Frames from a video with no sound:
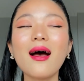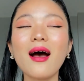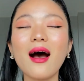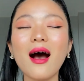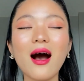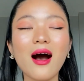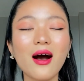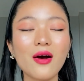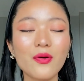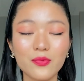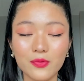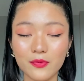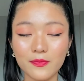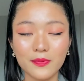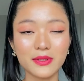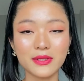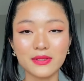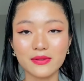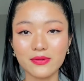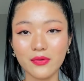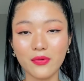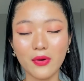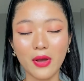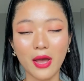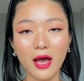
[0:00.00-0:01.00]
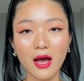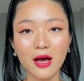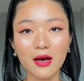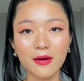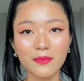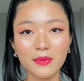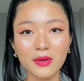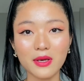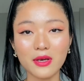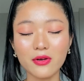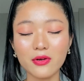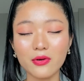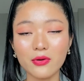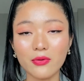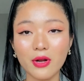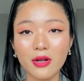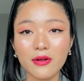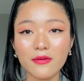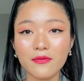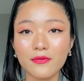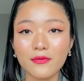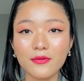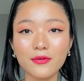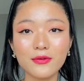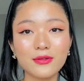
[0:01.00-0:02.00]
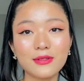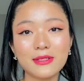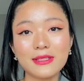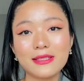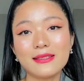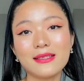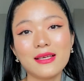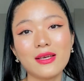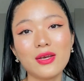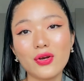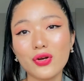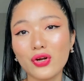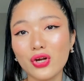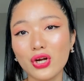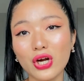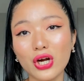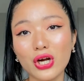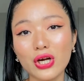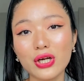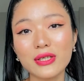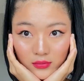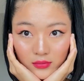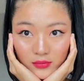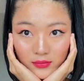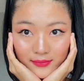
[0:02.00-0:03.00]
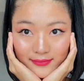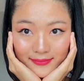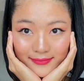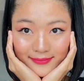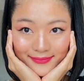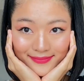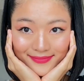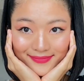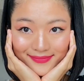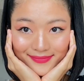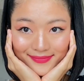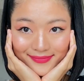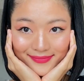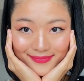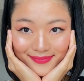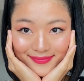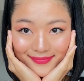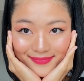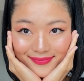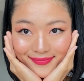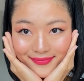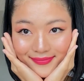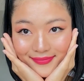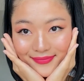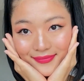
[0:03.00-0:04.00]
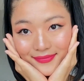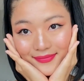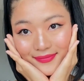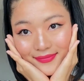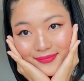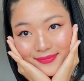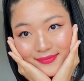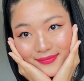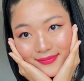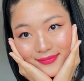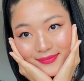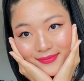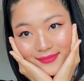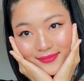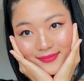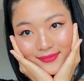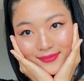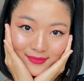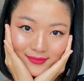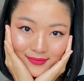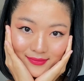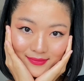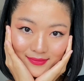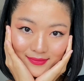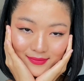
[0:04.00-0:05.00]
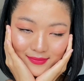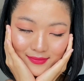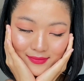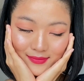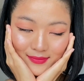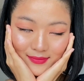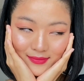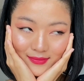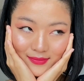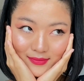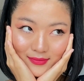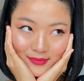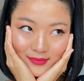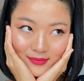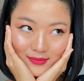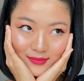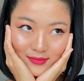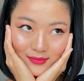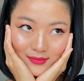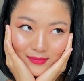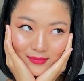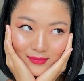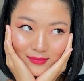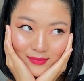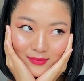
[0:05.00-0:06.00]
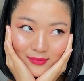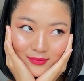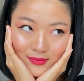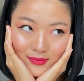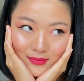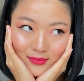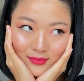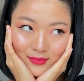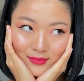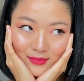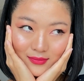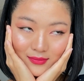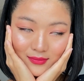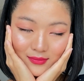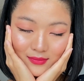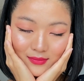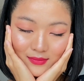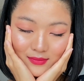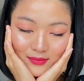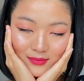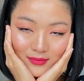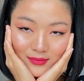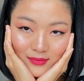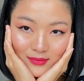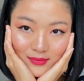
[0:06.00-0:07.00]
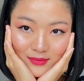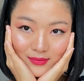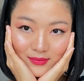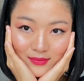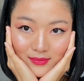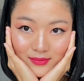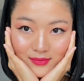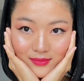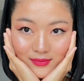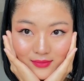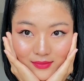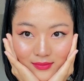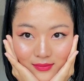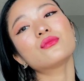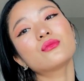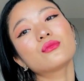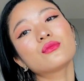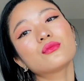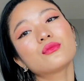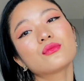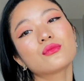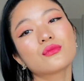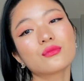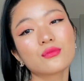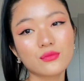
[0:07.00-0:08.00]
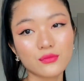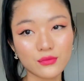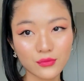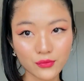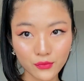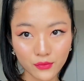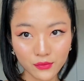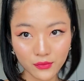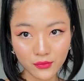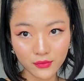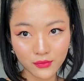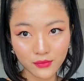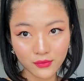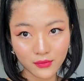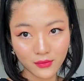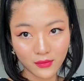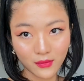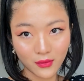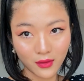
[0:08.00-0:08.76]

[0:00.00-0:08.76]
I will be so happy and grateful to see you guys. So yeah, I hope you guys really enjoyed this makeup tutorial, and I will see you guys in my next